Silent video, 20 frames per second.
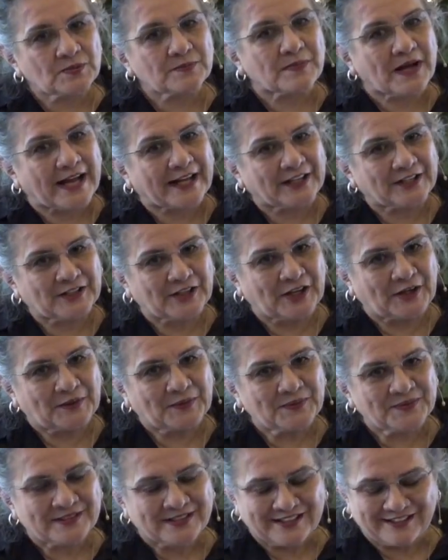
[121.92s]
you might
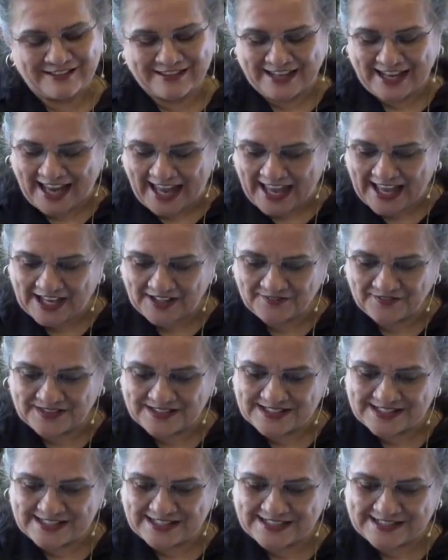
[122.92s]
know, the
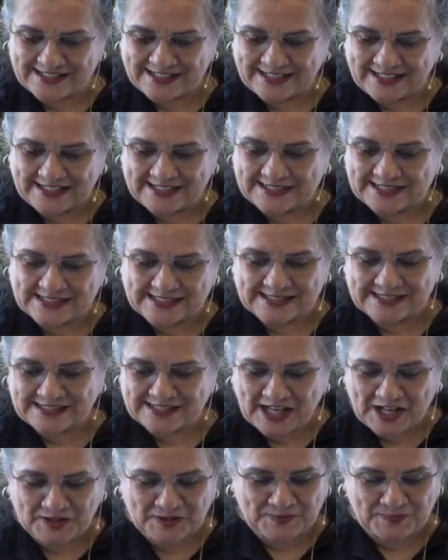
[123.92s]
Advent season is a
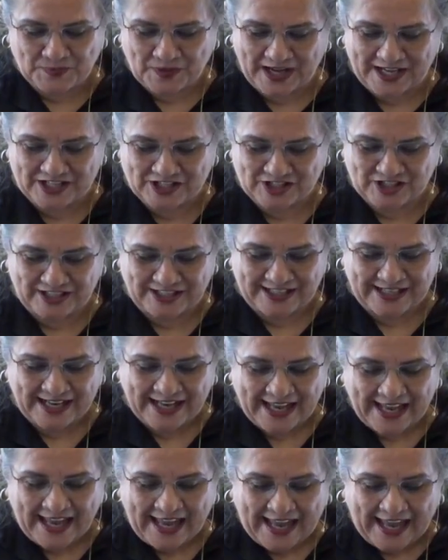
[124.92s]
celebration
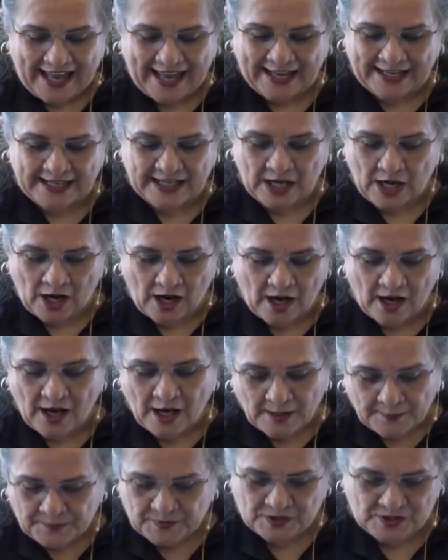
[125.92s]
and an
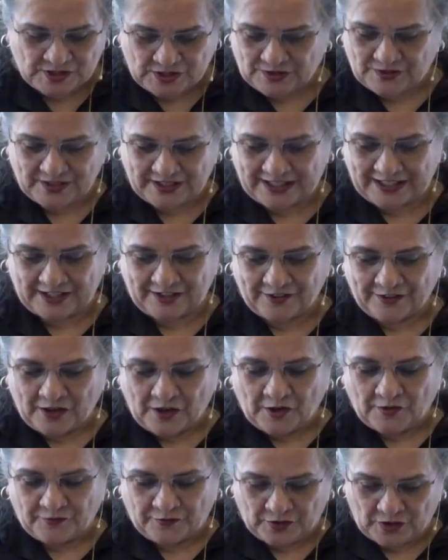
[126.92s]
opportunity
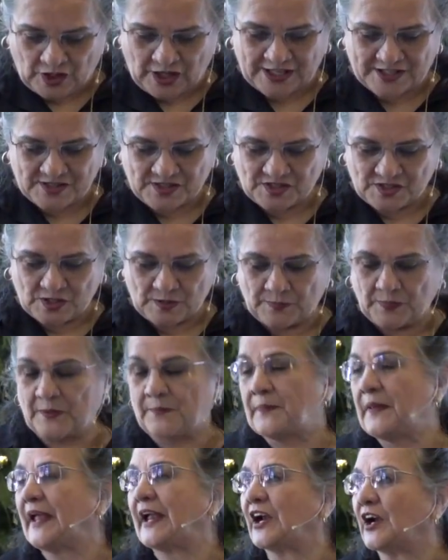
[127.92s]
for us to
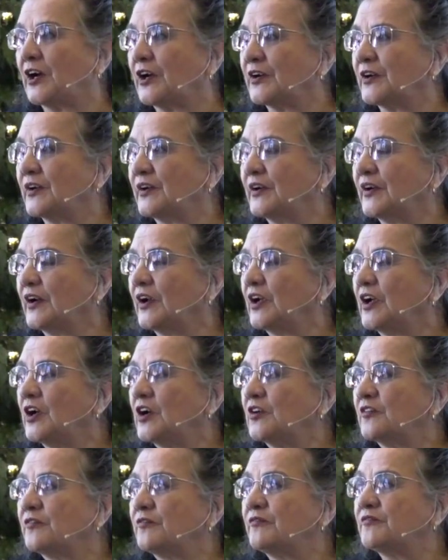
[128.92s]
prepare
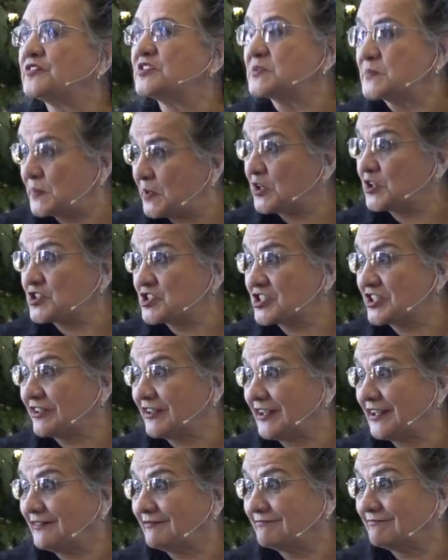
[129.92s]

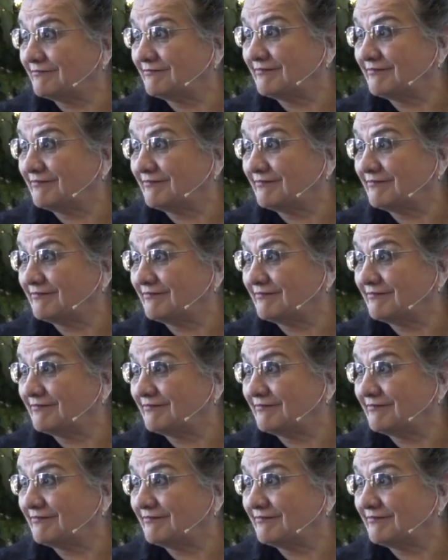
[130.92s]
spiritually